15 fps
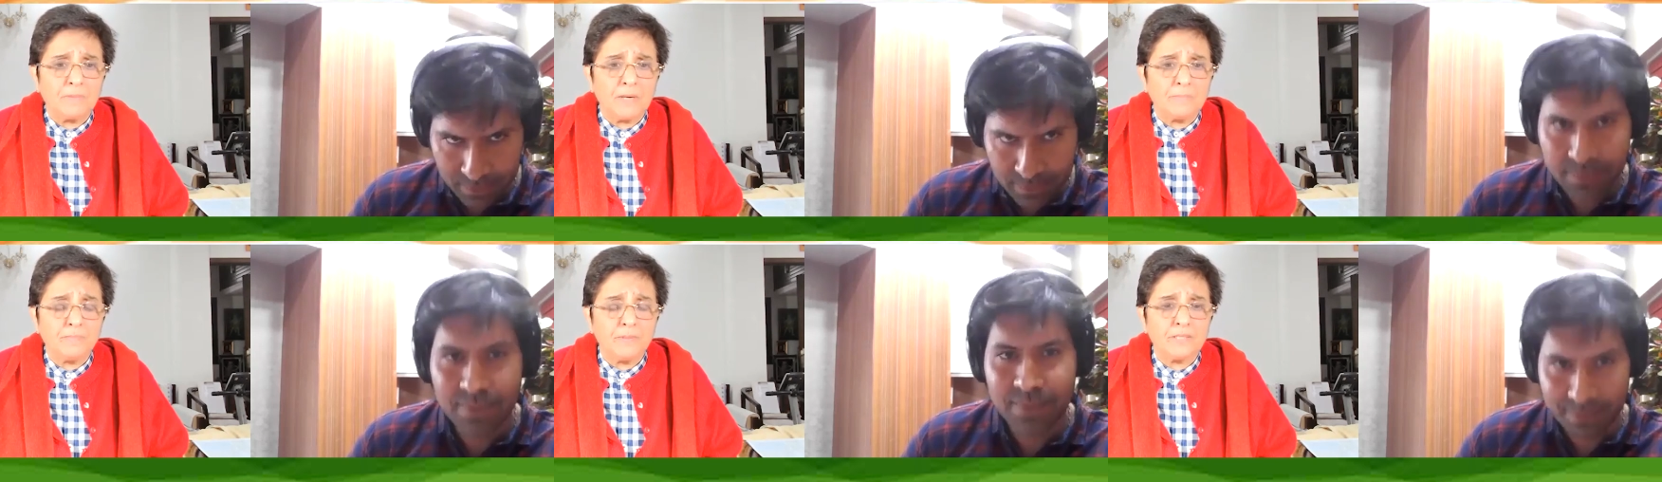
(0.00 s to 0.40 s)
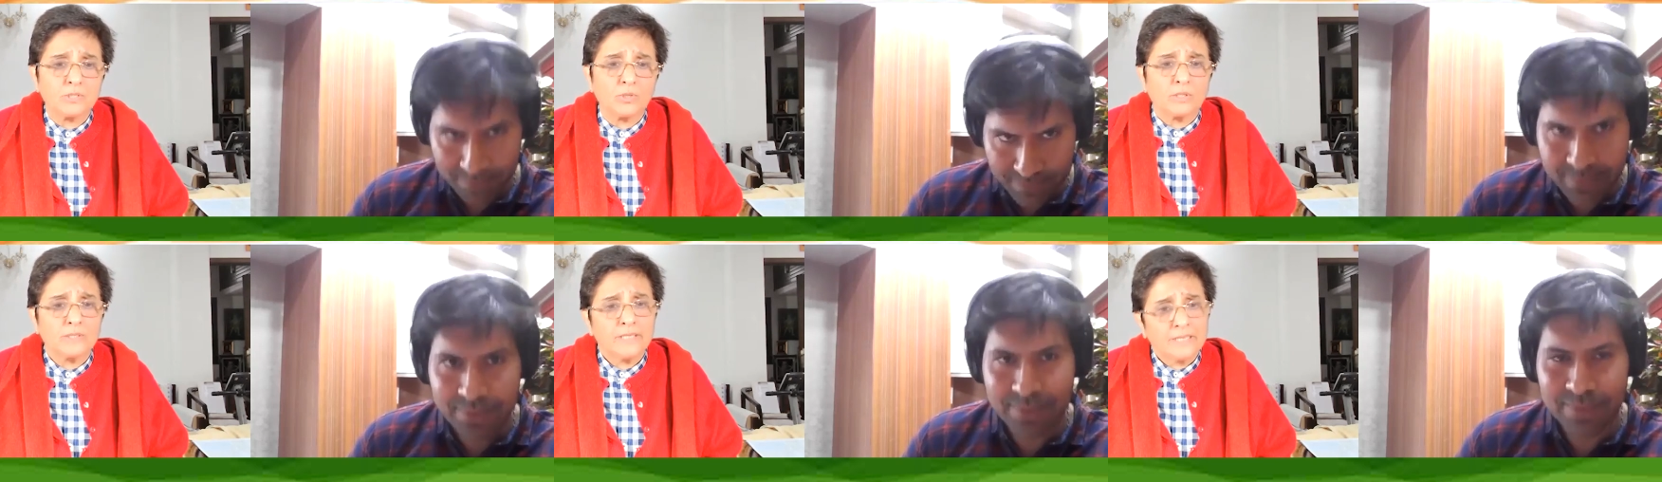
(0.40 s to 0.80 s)
Speaker 1: papers
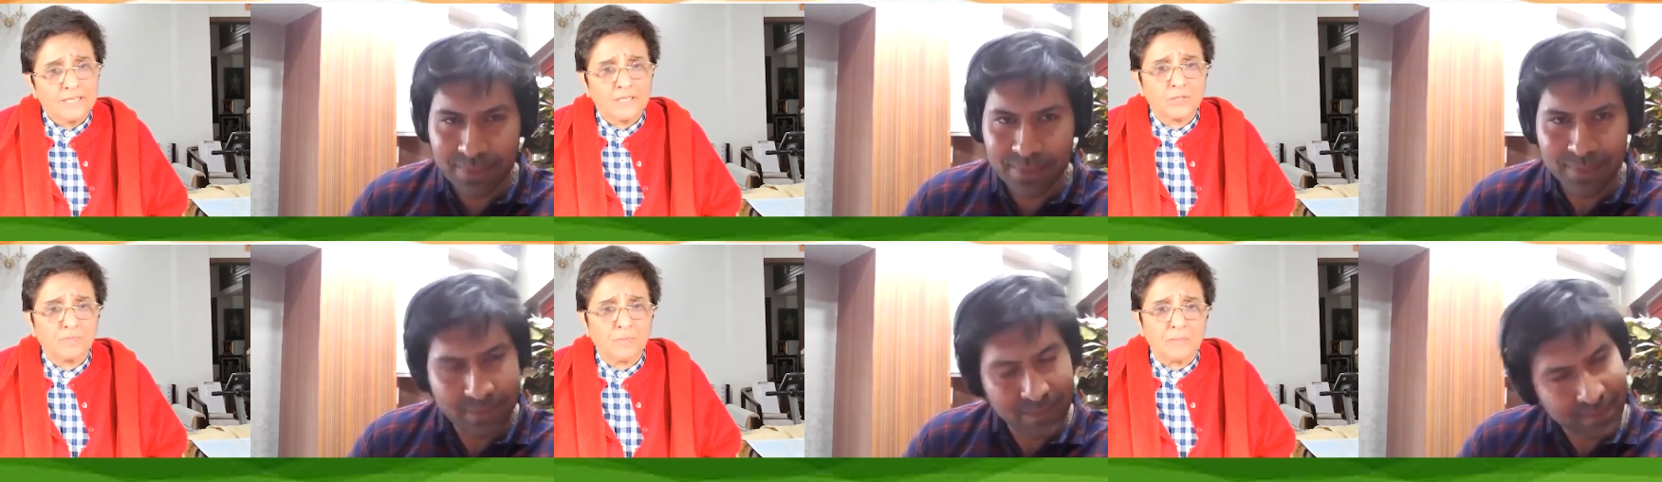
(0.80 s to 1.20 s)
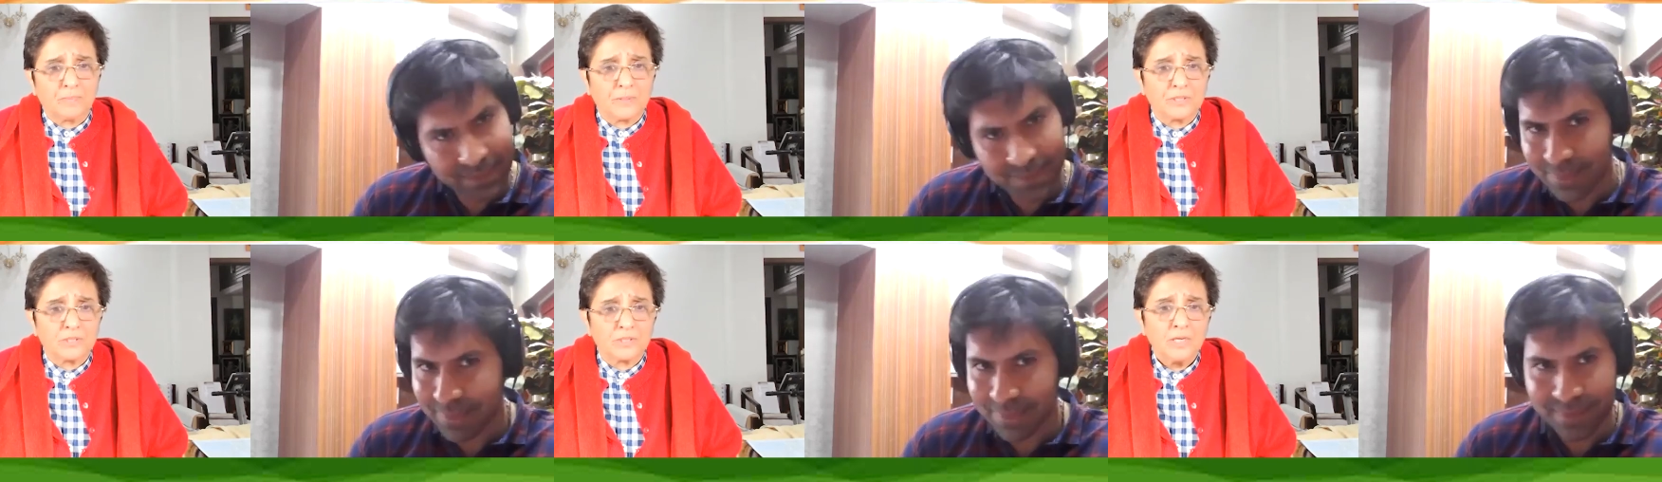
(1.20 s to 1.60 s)
or the English
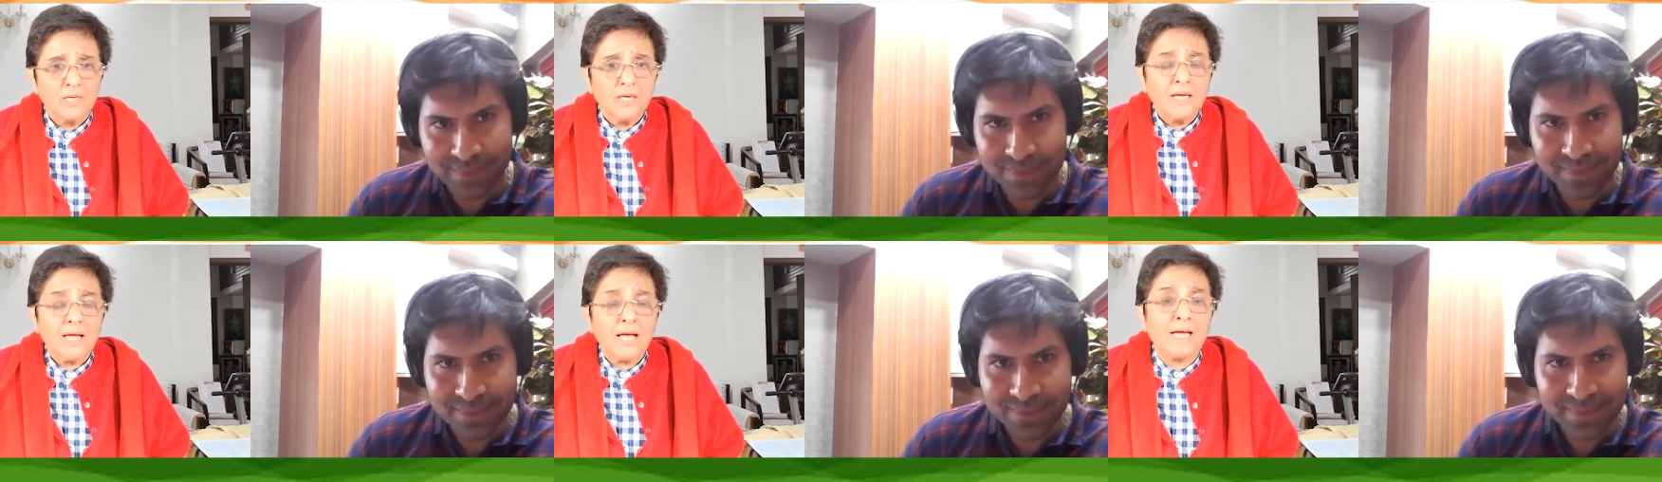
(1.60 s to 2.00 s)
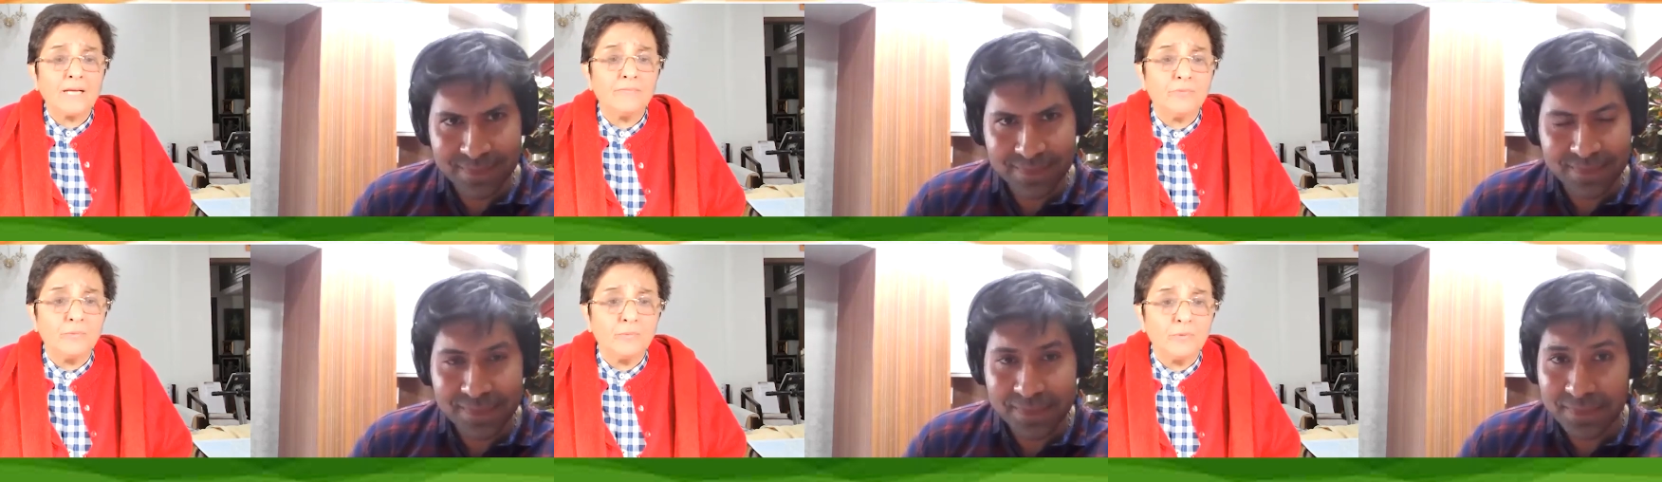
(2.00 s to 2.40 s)
papers. And
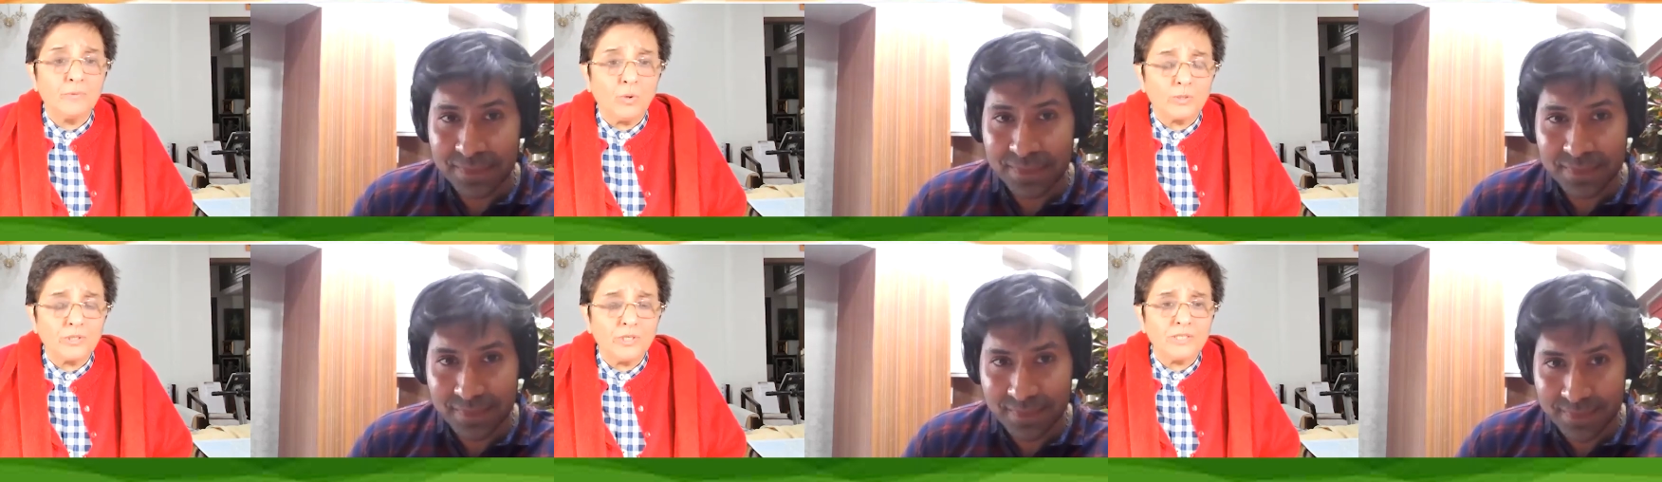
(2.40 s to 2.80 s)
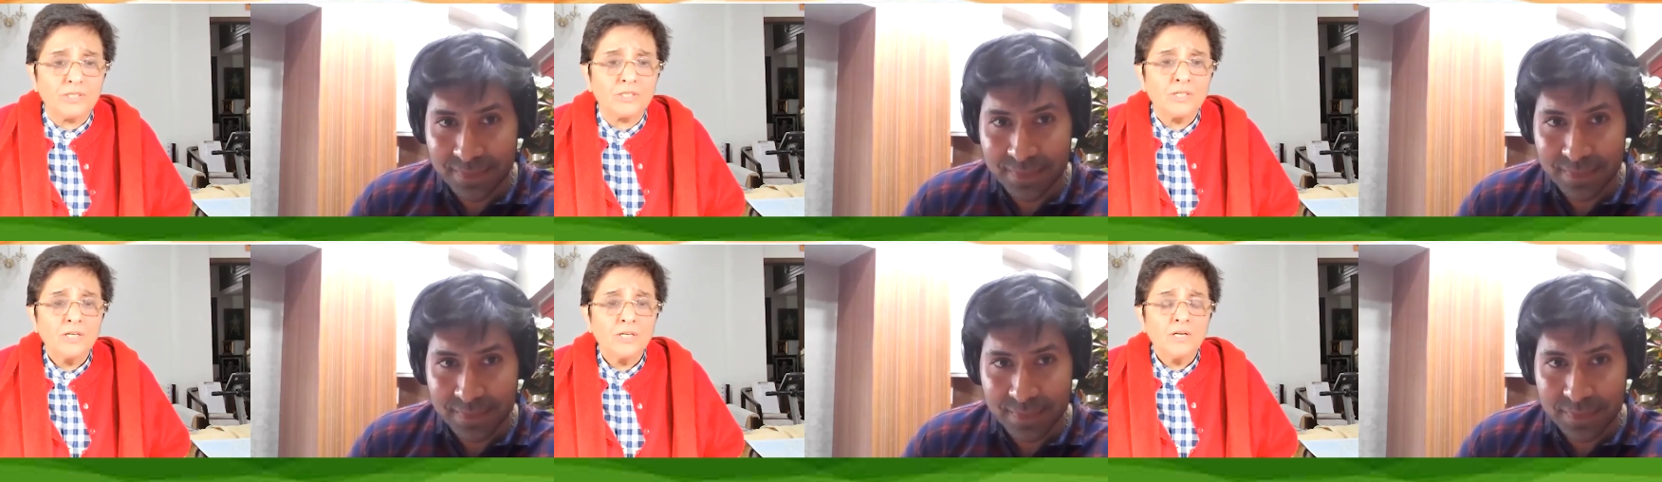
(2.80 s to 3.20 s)
if you've noticed,